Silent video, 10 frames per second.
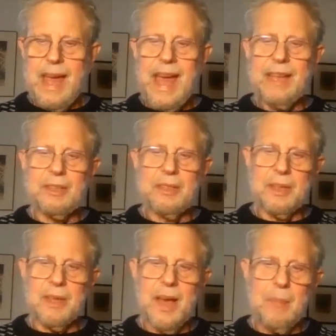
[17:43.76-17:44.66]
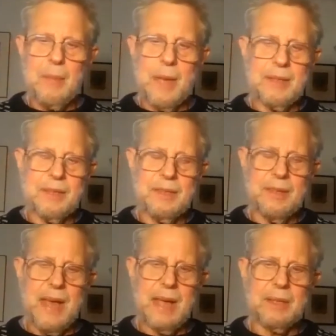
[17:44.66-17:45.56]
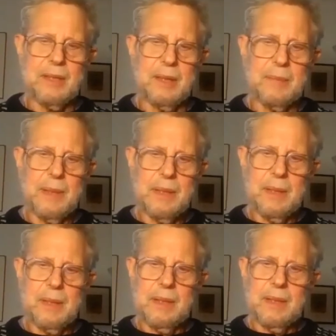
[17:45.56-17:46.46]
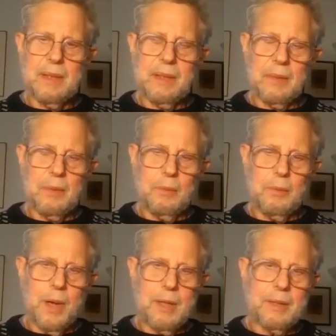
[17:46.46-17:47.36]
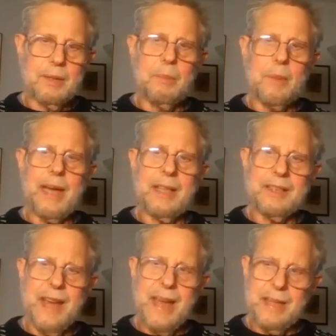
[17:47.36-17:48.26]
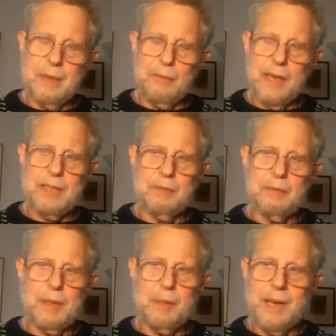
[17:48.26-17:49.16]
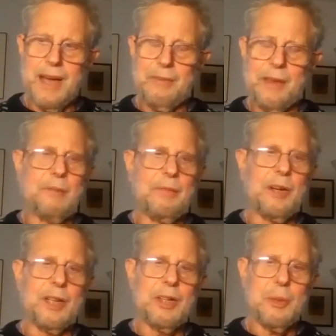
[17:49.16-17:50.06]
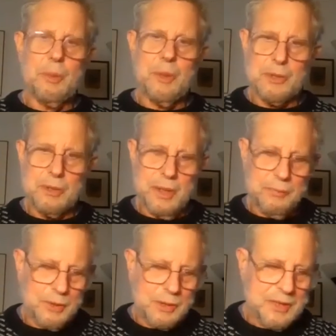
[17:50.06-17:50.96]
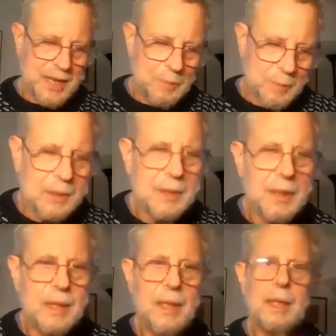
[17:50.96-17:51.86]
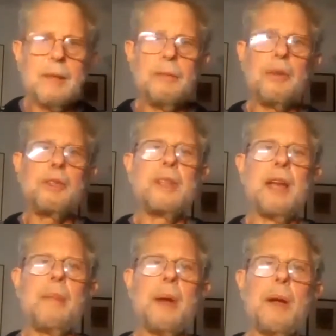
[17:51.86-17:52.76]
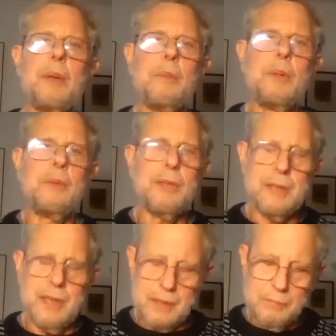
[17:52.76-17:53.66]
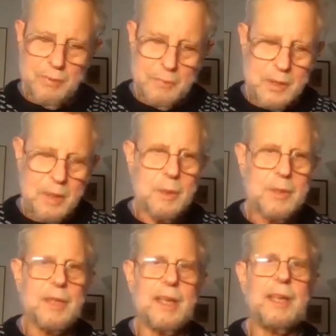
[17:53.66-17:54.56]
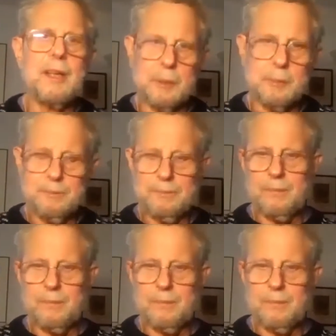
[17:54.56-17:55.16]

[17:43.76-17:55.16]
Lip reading: had comments that one might take offensively, but I found very humorously. For example, the first time I removed a tick from someone's ear,